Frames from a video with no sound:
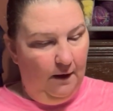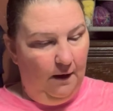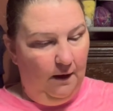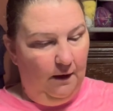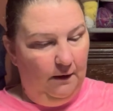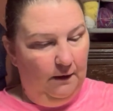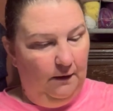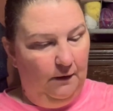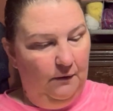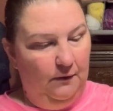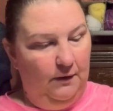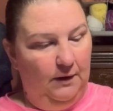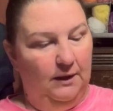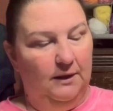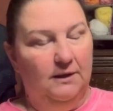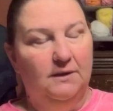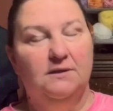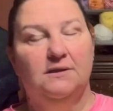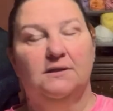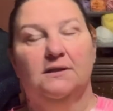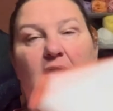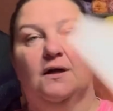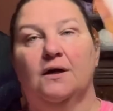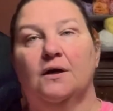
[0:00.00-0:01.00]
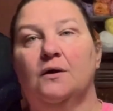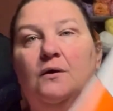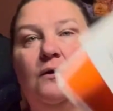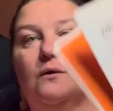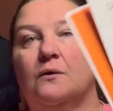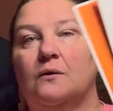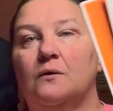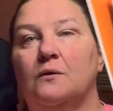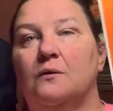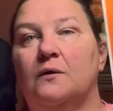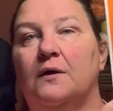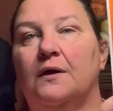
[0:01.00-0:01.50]
Okay,
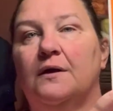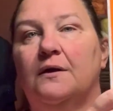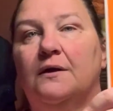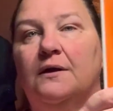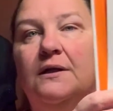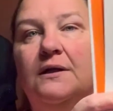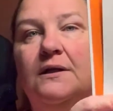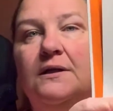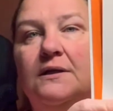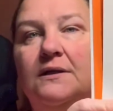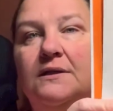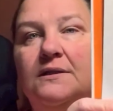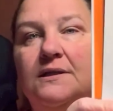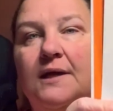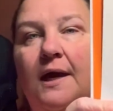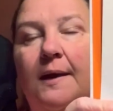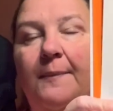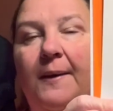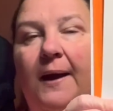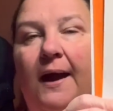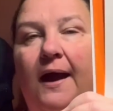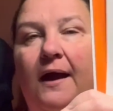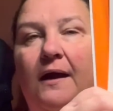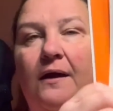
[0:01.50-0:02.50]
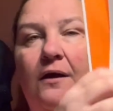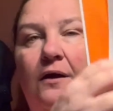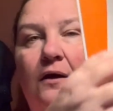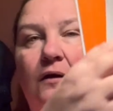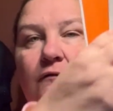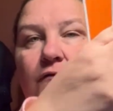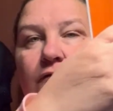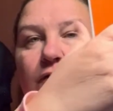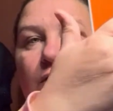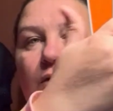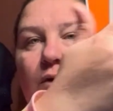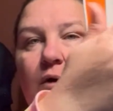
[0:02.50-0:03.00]
so there is a pattern
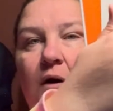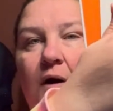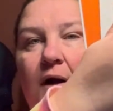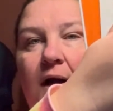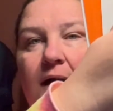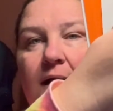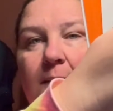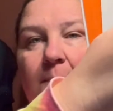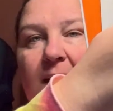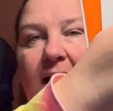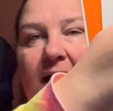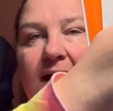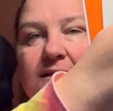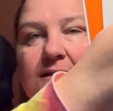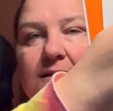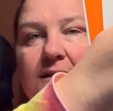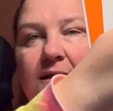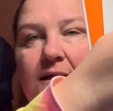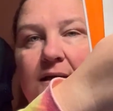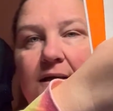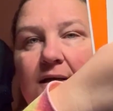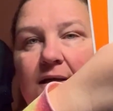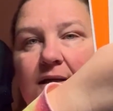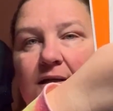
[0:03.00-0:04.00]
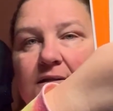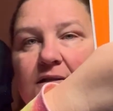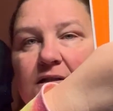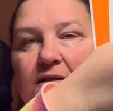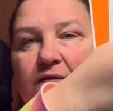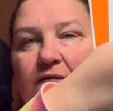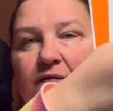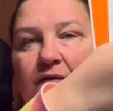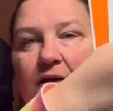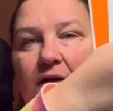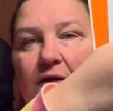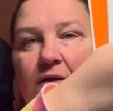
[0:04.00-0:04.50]
for a basket and some
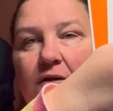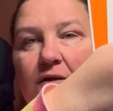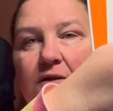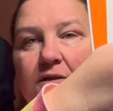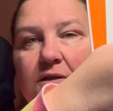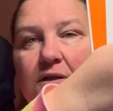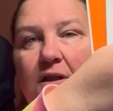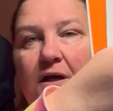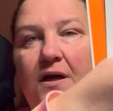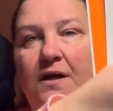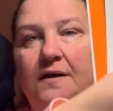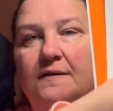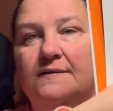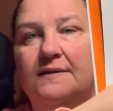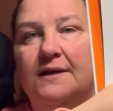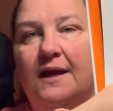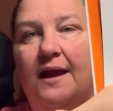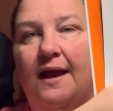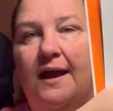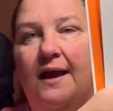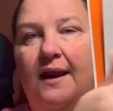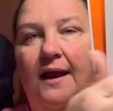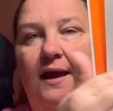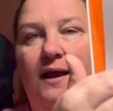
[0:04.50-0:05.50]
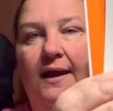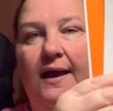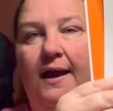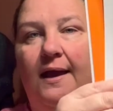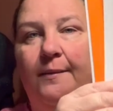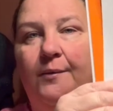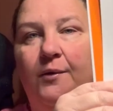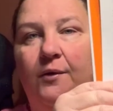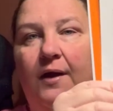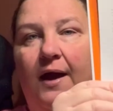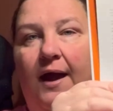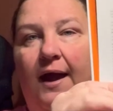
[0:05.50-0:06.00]
fingerless gloves and a
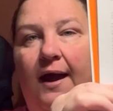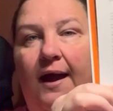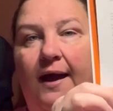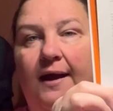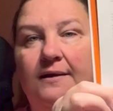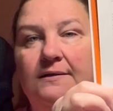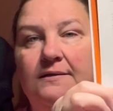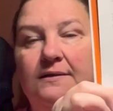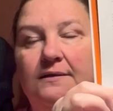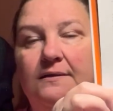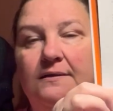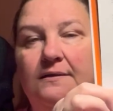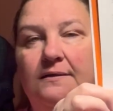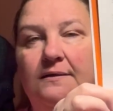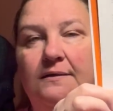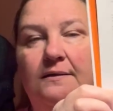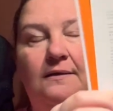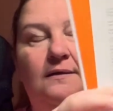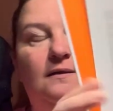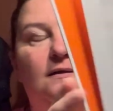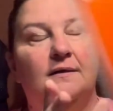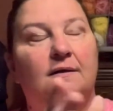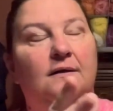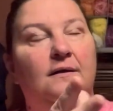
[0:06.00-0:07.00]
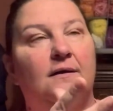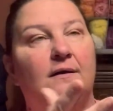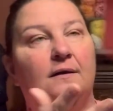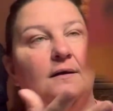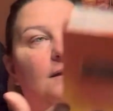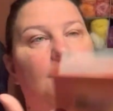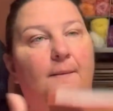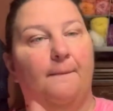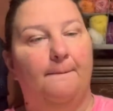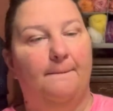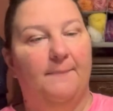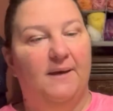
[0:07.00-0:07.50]
cabled hat.
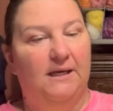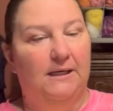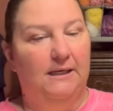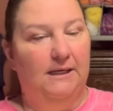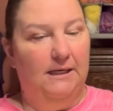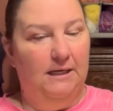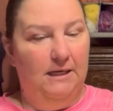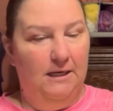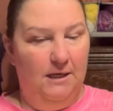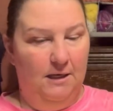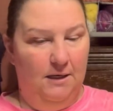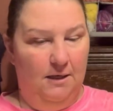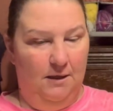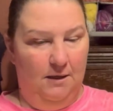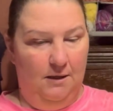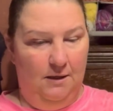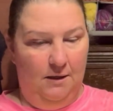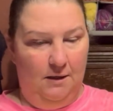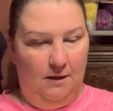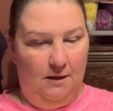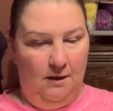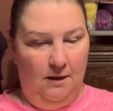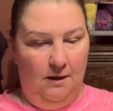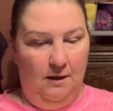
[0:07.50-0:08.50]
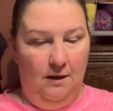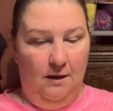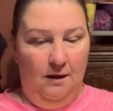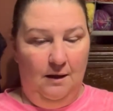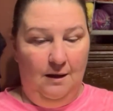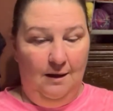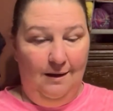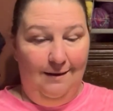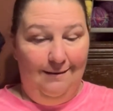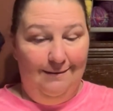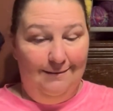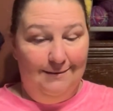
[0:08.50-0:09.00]
Beanie.
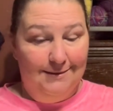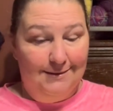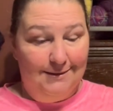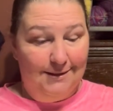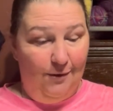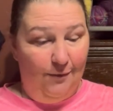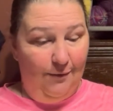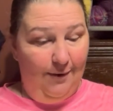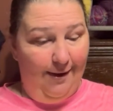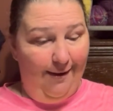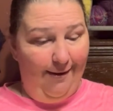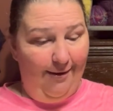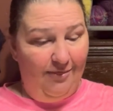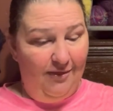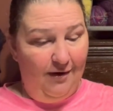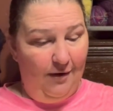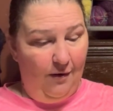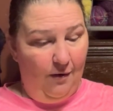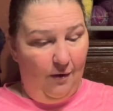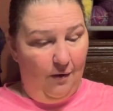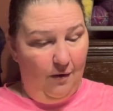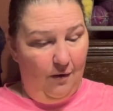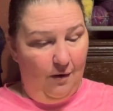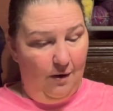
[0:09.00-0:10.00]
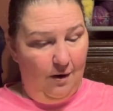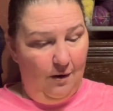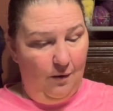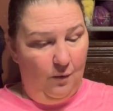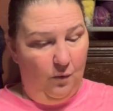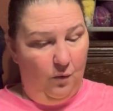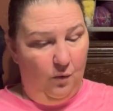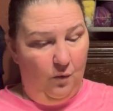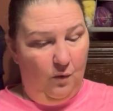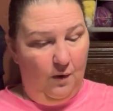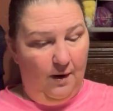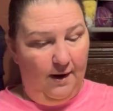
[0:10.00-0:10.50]
So yeah, there are
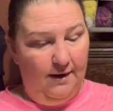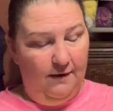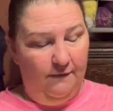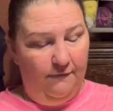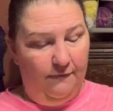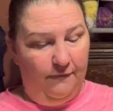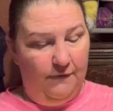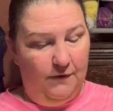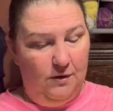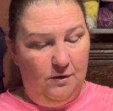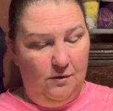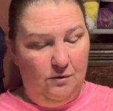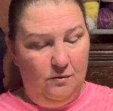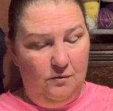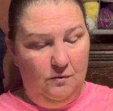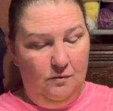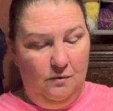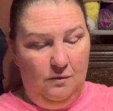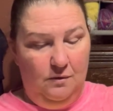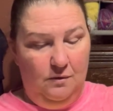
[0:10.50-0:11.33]
quite a few